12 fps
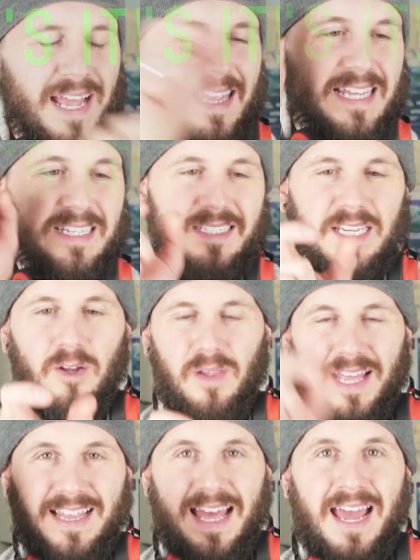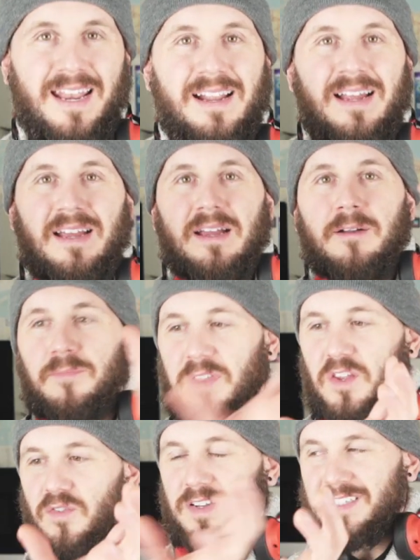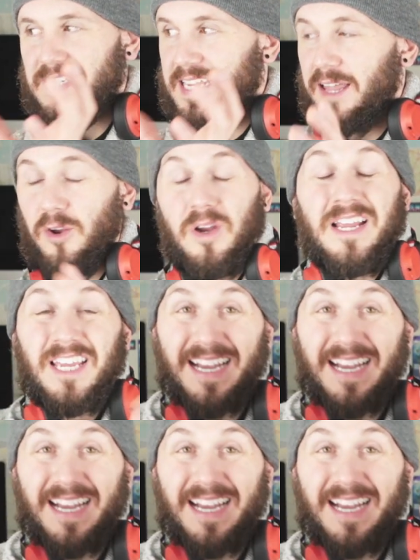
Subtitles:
like this, I don't like that. This fits it together.